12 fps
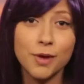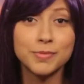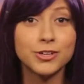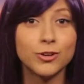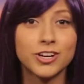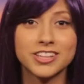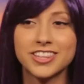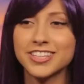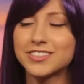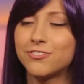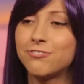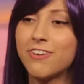Come and look at
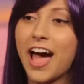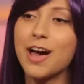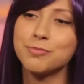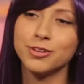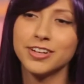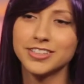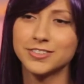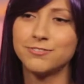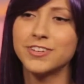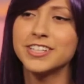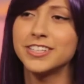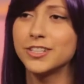this fabulous
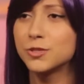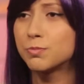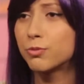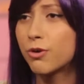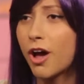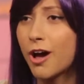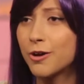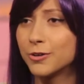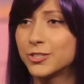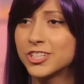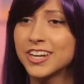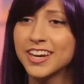vintage
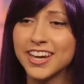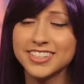brooch.